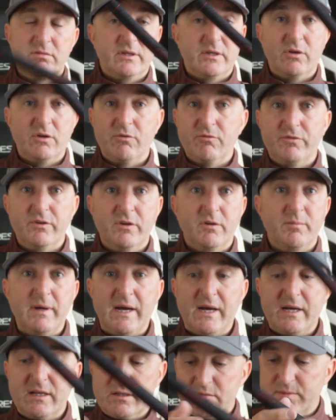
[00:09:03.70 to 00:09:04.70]
They don't feel
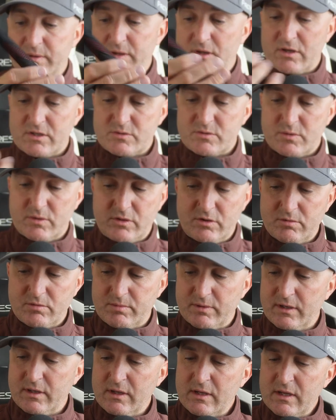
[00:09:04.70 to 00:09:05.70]
bad, to be honest with you,
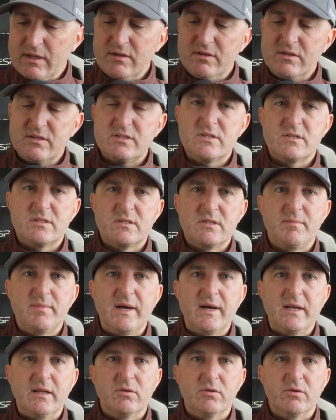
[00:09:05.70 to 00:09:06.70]
but this isn't a
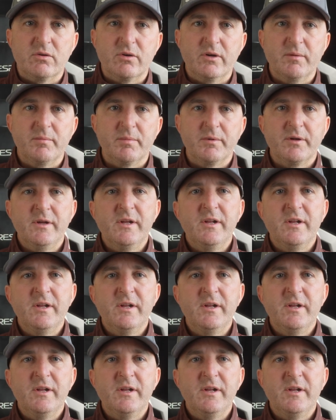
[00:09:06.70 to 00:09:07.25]
bad little grip.